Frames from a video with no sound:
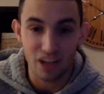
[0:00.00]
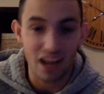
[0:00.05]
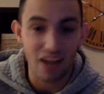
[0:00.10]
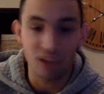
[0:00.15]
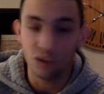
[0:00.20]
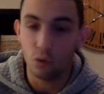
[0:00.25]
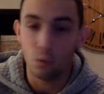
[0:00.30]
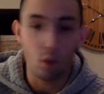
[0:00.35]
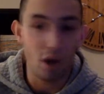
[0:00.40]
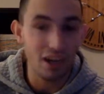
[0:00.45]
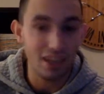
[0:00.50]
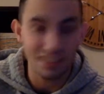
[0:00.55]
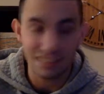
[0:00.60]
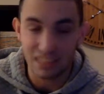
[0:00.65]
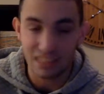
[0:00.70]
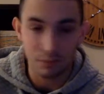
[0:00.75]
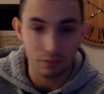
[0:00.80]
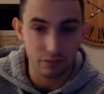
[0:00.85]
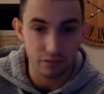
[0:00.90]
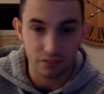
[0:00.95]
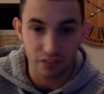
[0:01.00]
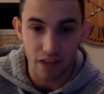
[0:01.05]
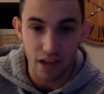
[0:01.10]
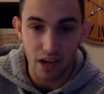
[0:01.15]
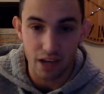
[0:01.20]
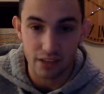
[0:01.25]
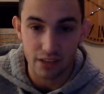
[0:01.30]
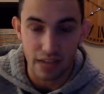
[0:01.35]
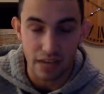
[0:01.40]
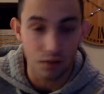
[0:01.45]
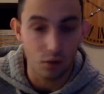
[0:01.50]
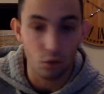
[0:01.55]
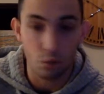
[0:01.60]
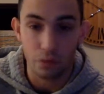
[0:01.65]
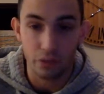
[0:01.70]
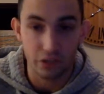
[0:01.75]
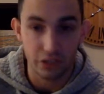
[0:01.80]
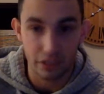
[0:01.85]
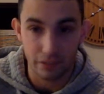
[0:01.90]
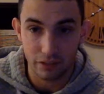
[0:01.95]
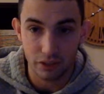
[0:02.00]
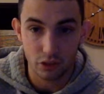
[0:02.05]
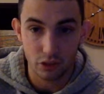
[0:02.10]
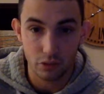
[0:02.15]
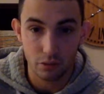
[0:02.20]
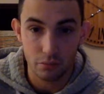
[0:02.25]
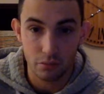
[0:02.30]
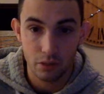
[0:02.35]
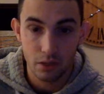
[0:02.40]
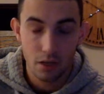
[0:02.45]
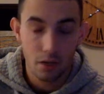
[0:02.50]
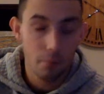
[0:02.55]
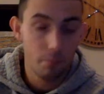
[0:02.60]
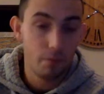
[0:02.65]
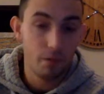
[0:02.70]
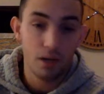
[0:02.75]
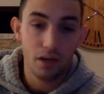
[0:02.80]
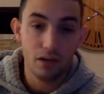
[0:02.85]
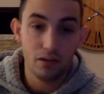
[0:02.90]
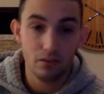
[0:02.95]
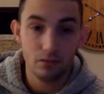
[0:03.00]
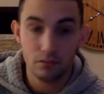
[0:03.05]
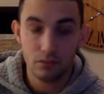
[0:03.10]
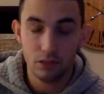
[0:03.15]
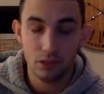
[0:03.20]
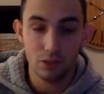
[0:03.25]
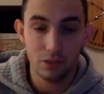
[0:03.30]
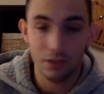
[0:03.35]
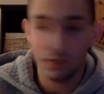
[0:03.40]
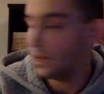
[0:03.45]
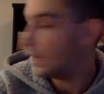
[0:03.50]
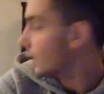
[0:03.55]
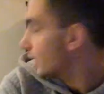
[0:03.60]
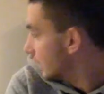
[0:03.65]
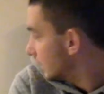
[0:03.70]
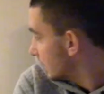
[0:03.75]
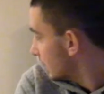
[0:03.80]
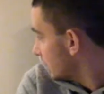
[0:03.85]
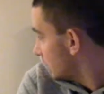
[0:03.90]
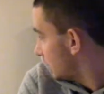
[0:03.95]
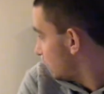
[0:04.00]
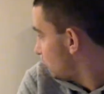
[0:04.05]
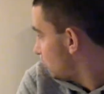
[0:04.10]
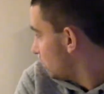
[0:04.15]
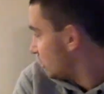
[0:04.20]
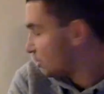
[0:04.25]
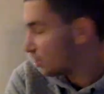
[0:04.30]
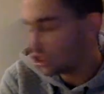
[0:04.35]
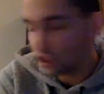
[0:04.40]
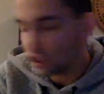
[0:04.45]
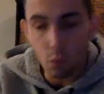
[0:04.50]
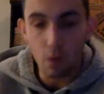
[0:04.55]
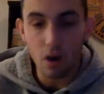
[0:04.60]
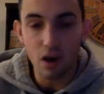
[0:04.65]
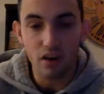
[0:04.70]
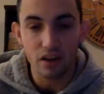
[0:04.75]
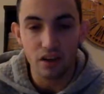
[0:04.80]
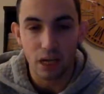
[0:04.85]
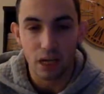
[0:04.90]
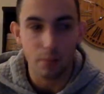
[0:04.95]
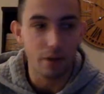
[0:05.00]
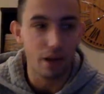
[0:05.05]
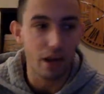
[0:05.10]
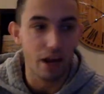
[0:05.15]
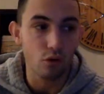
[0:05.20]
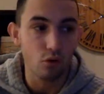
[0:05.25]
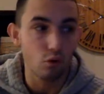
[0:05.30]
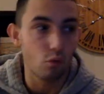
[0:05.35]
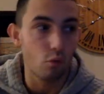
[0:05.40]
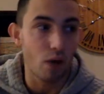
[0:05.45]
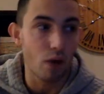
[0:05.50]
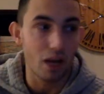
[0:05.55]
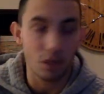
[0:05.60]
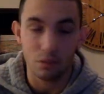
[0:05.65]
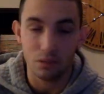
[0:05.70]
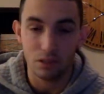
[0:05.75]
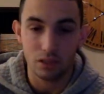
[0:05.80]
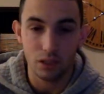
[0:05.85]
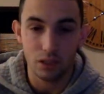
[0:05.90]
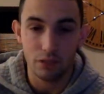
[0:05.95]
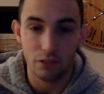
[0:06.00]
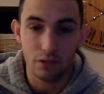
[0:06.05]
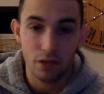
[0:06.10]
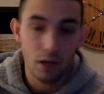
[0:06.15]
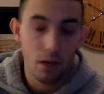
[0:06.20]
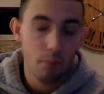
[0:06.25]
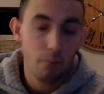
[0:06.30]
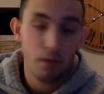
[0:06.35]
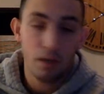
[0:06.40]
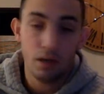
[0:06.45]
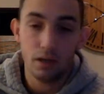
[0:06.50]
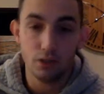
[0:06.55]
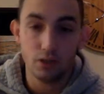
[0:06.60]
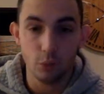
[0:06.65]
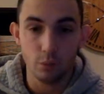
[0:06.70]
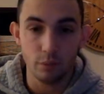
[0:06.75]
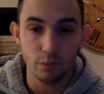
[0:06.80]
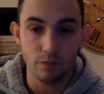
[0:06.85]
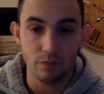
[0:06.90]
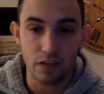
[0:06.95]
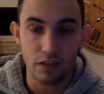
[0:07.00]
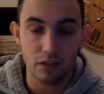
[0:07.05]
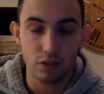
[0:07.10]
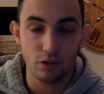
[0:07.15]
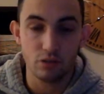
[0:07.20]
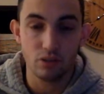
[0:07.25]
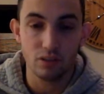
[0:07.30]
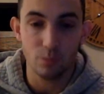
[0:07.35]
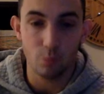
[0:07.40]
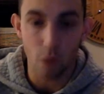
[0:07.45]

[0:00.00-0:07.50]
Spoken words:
I don't know why he's leaving for Fox. I don't know what they're giving to him, but because he's so well on game day, I don't know why he would leave. But let's hope that Fox uses him